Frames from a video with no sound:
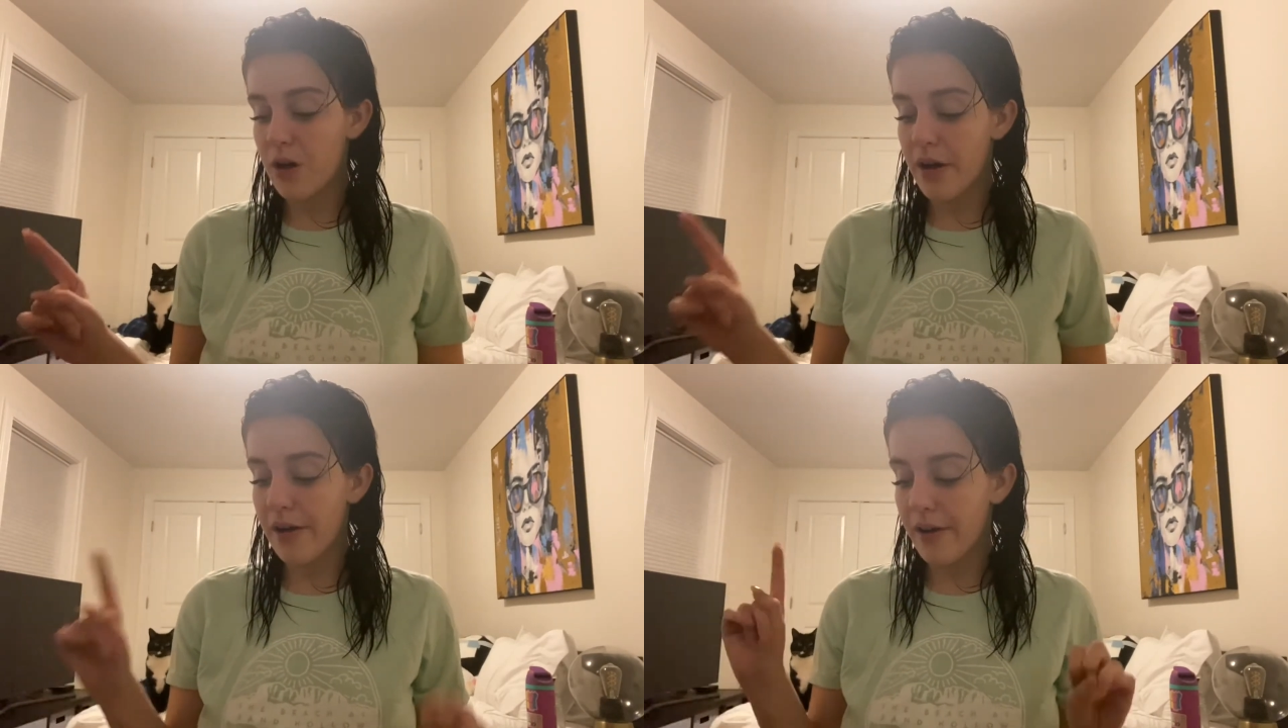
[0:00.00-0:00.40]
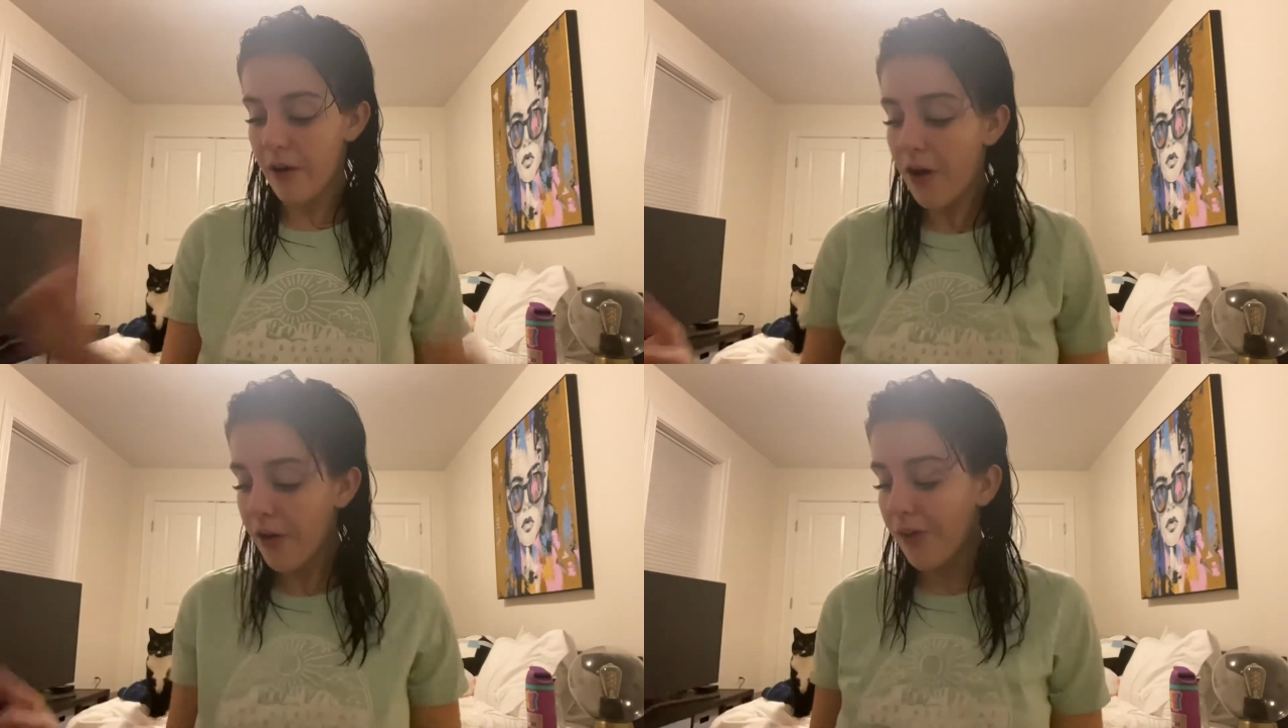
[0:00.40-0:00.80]
a
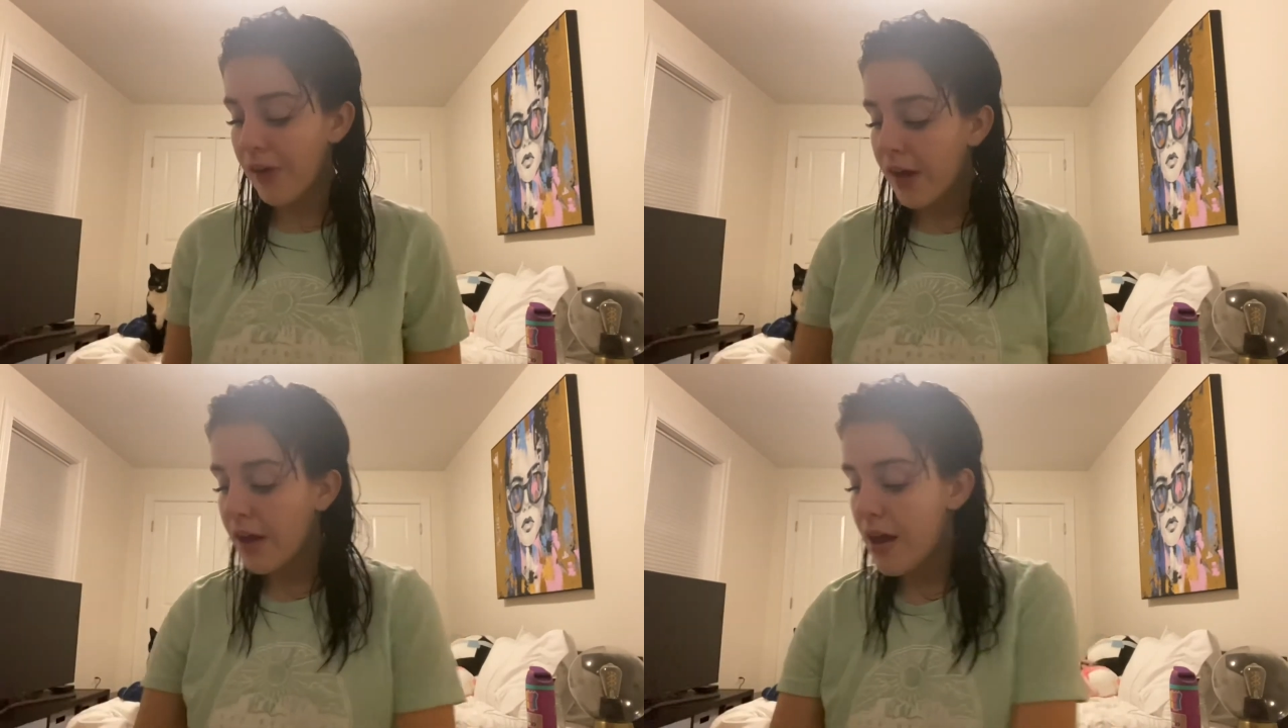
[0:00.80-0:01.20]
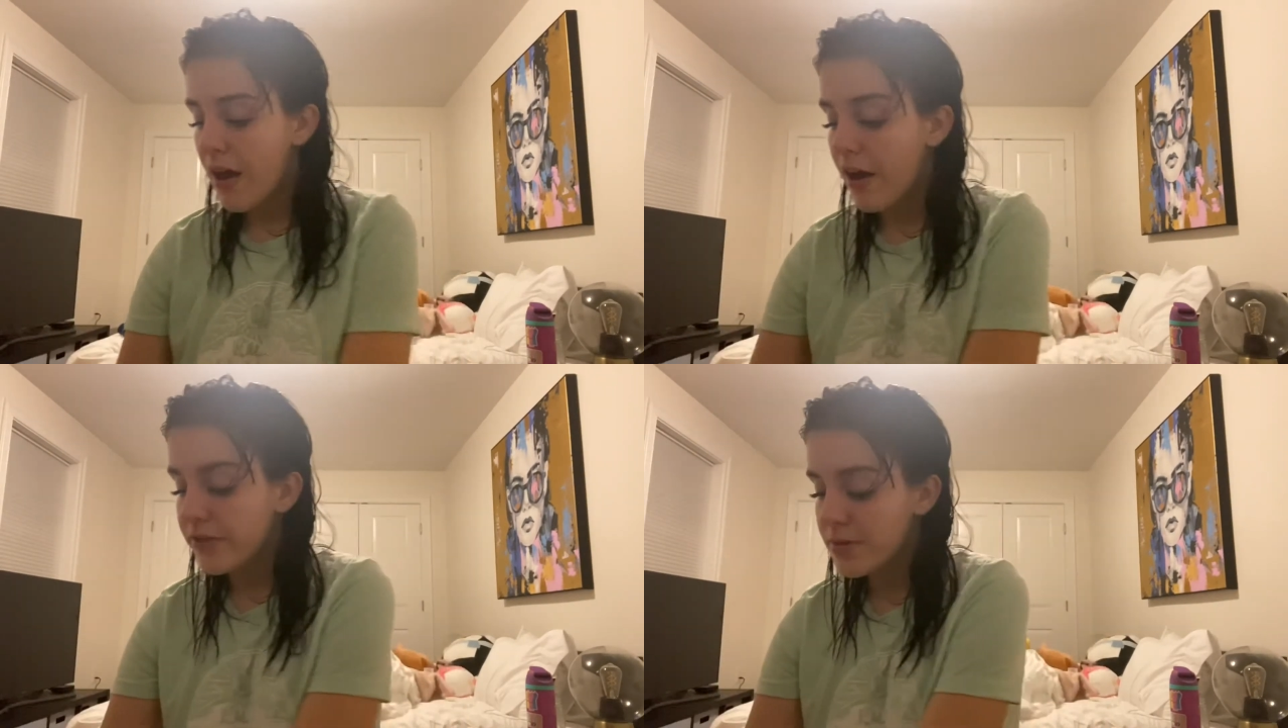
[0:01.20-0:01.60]
haul
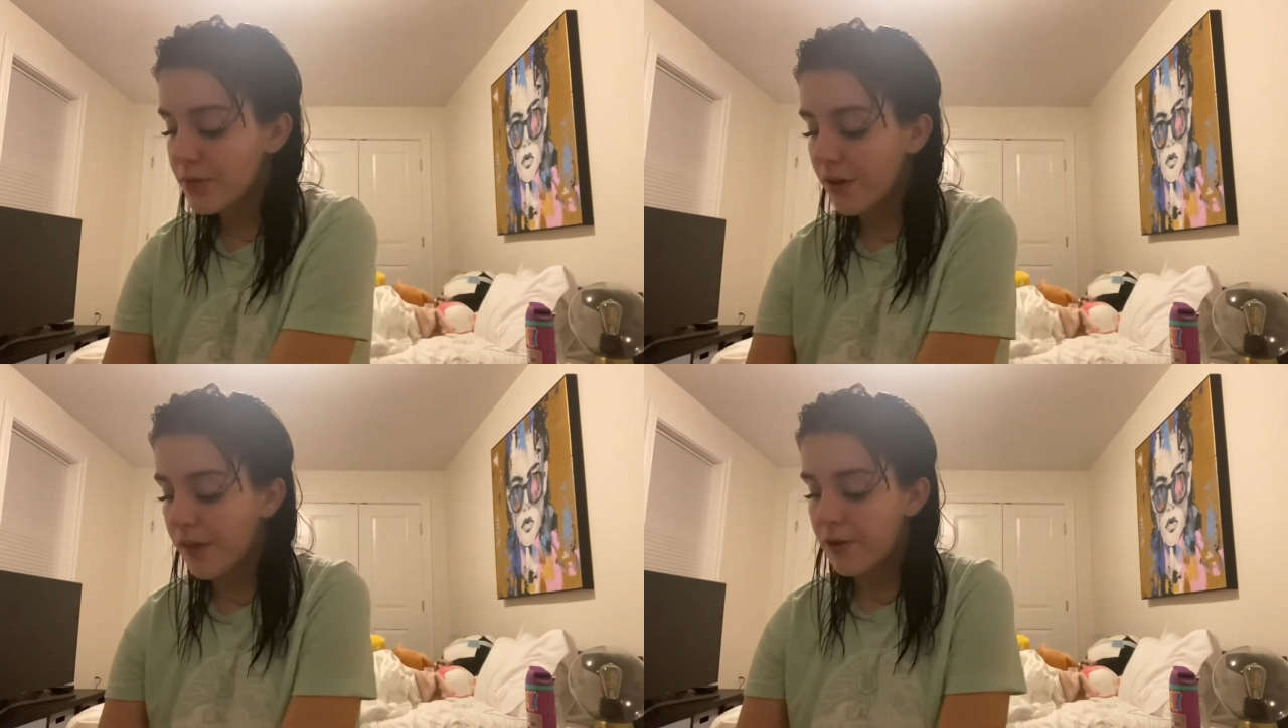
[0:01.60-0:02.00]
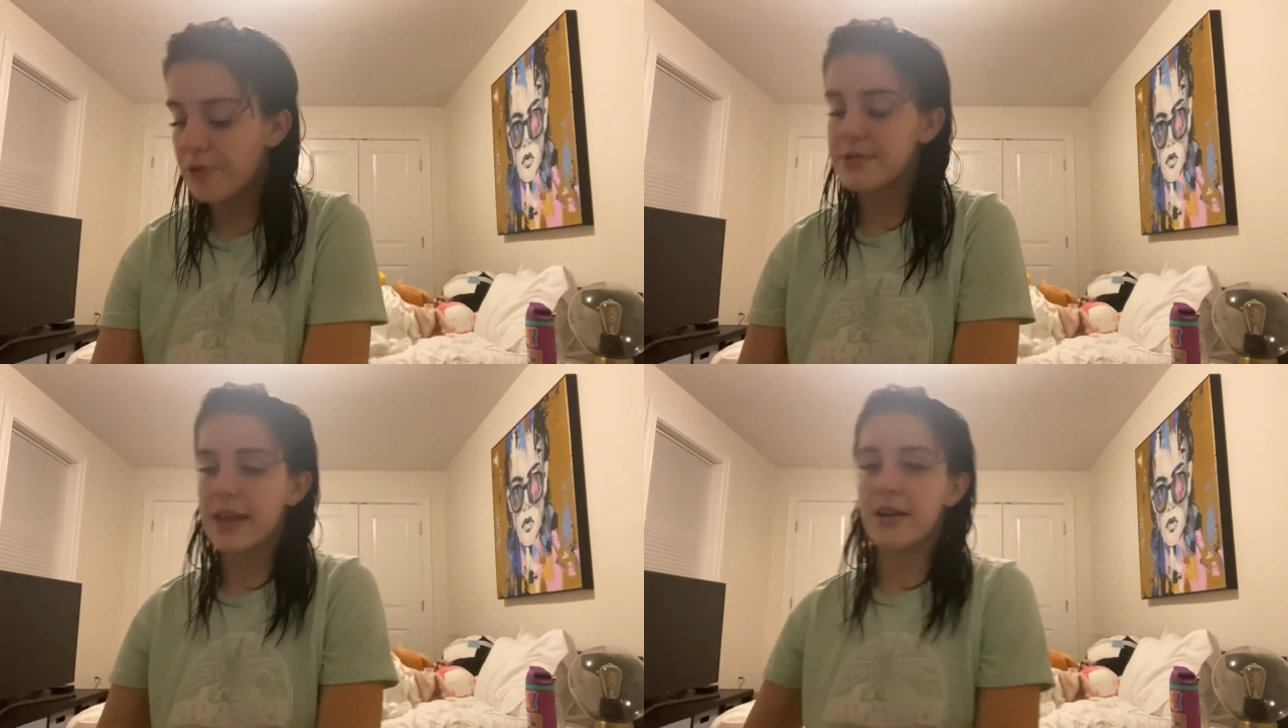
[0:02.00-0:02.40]
of some
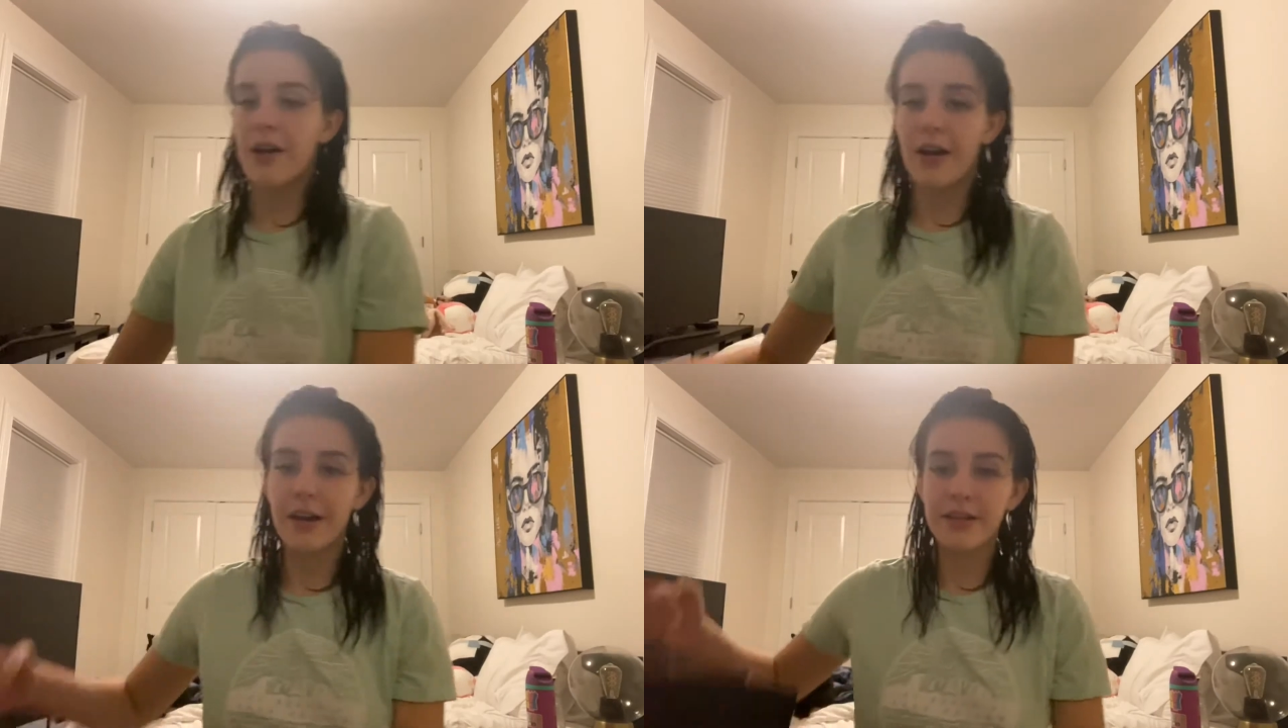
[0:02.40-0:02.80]
clothes I got.